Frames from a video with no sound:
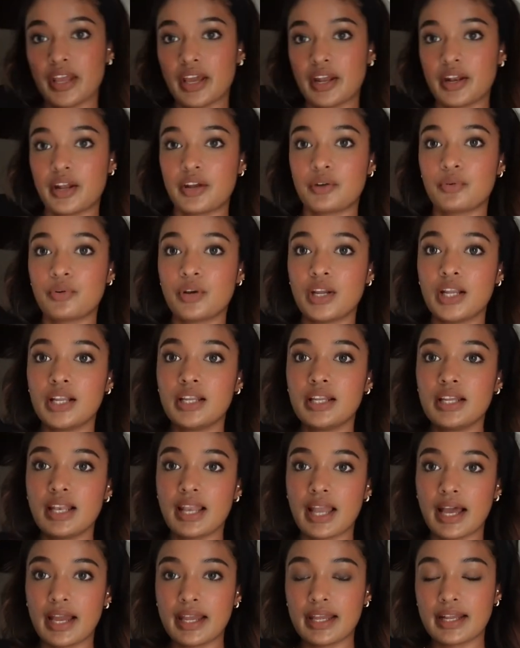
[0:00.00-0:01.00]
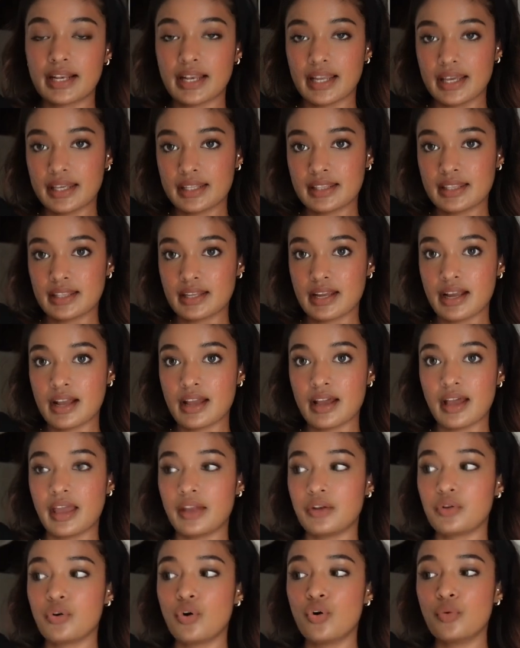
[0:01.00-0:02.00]
and I really like
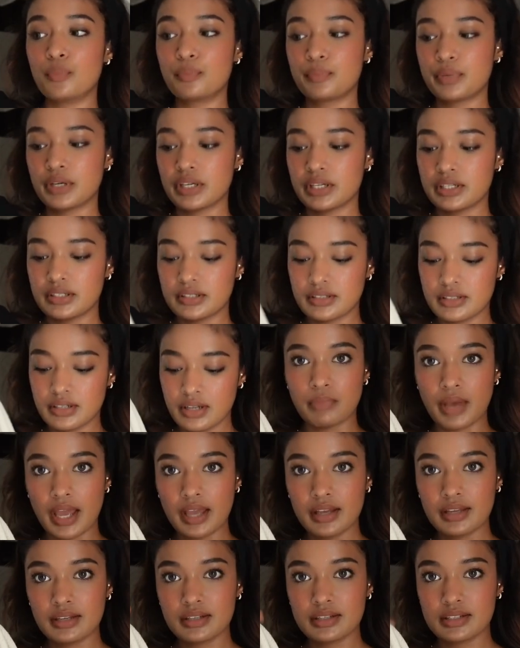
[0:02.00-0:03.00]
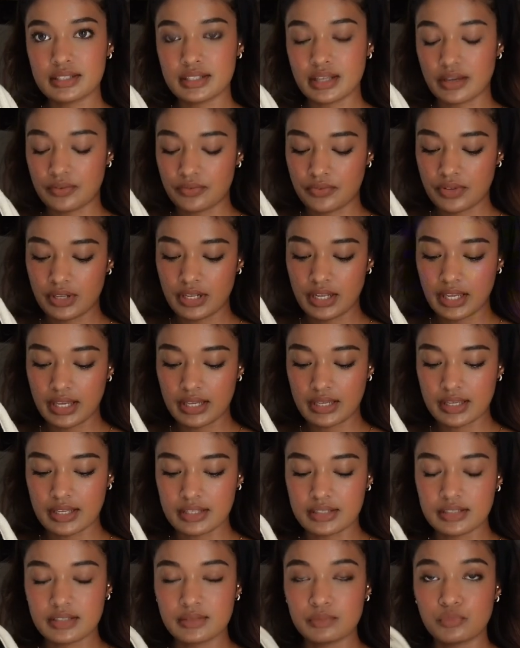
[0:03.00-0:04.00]
an open bag because I feel like
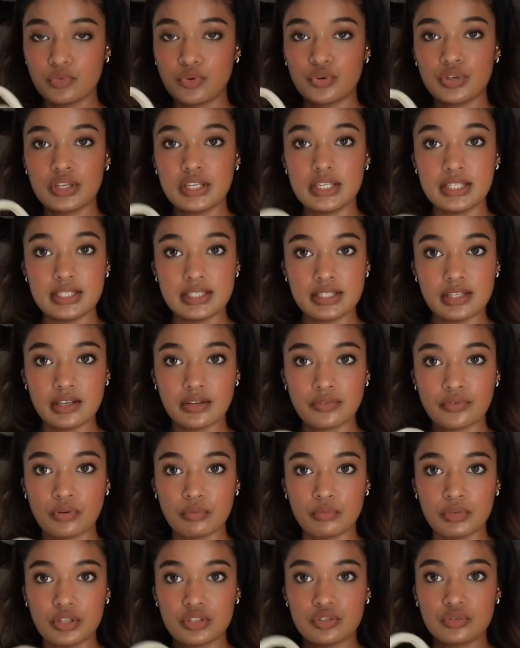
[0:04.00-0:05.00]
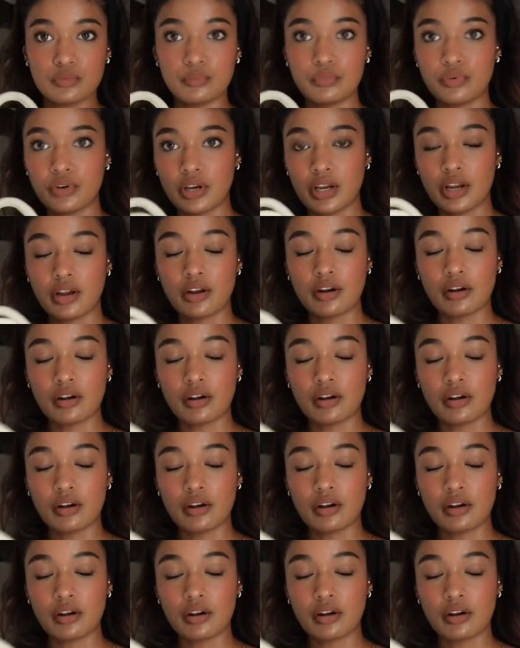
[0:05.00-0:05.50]
it's more easier for me to bring